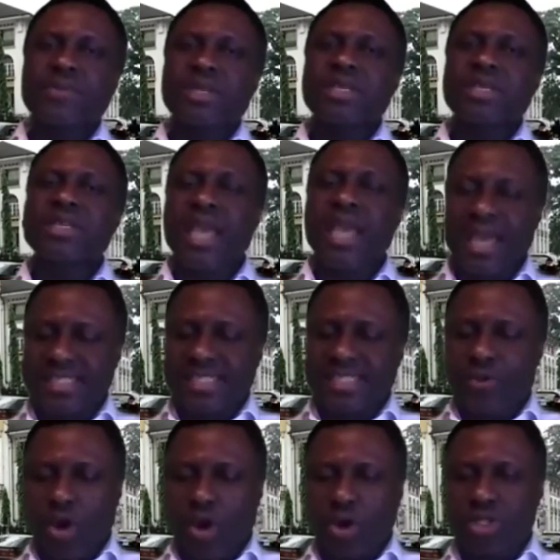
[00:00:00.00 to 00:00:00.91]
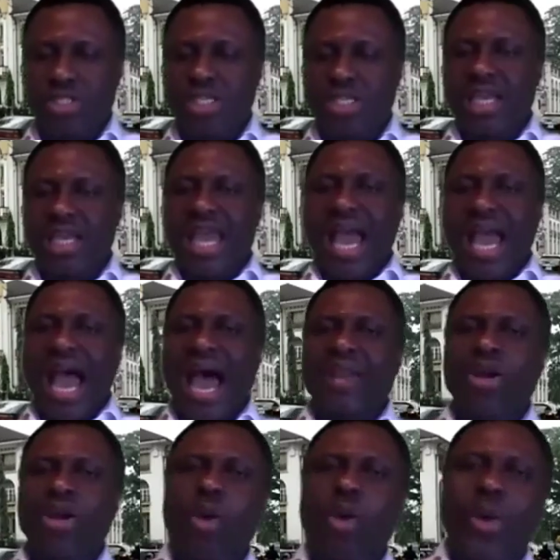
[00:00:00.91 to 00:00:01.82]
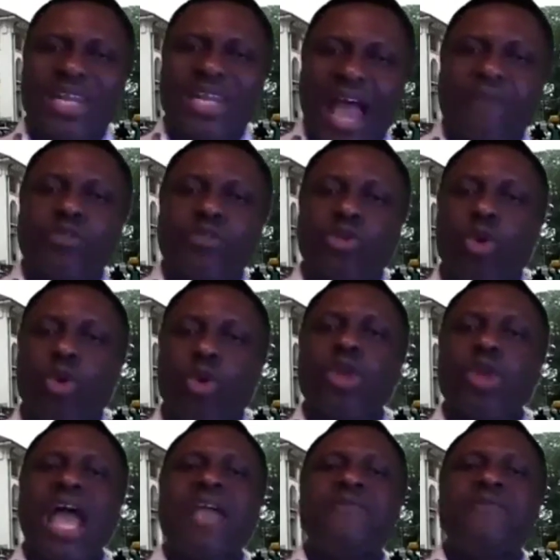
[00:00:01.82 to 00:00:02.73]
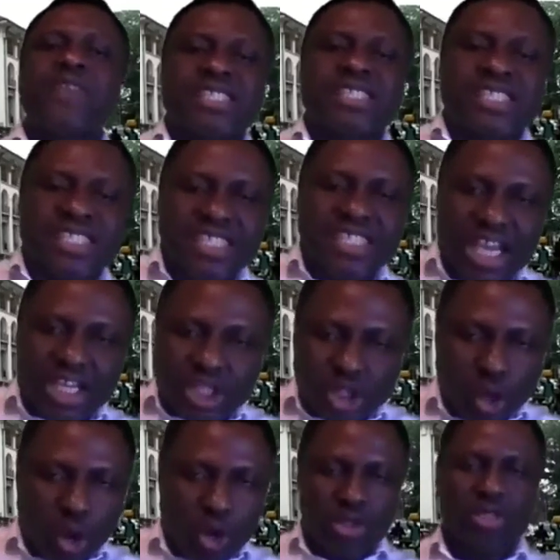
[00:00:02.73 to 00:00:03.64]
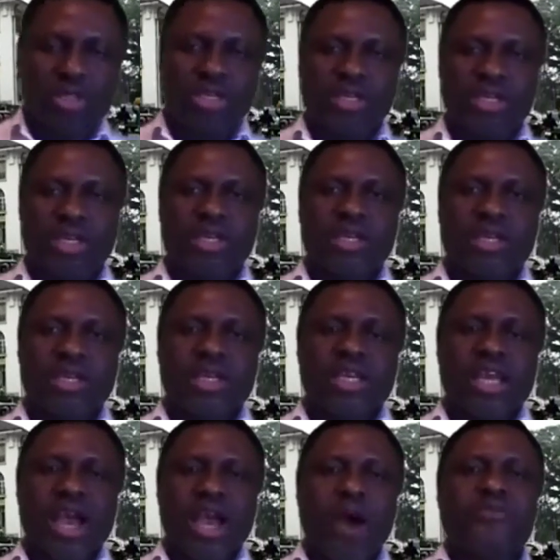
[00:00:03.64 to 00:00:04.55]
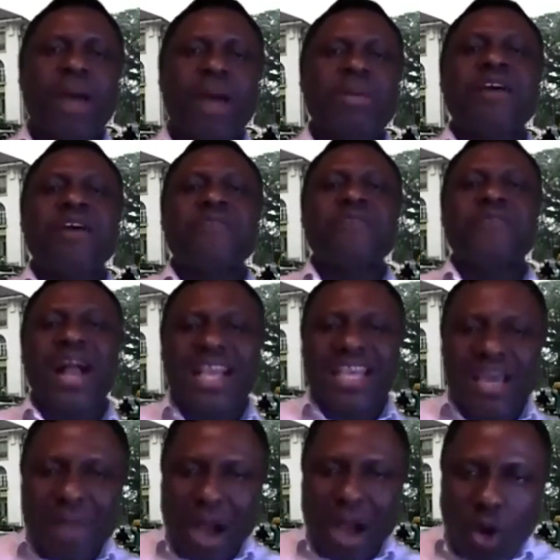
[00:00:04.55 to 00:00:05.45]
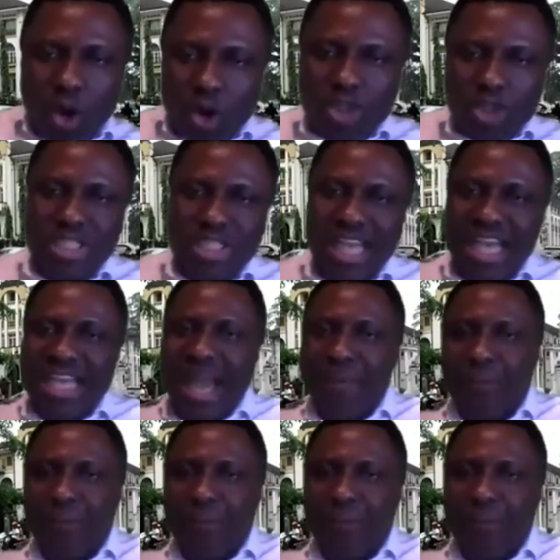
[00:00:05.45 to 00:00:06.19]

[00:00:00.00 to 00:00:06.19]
Yes, it was. I don't know whether through an investigation of now ever came across any kind of